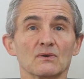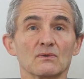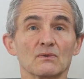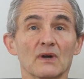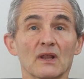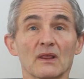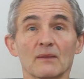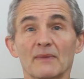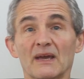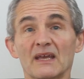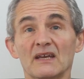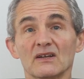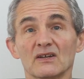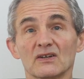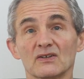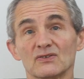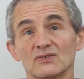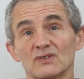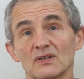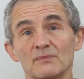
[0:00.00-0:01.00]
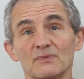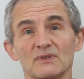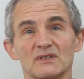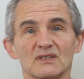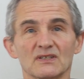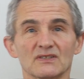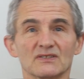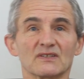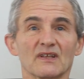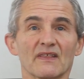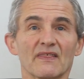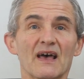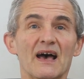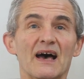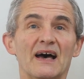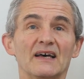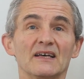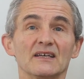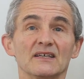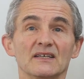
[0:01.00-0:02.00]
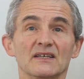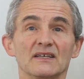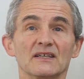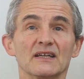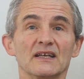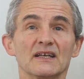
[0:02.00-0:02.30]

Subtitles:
One of the main contributors to that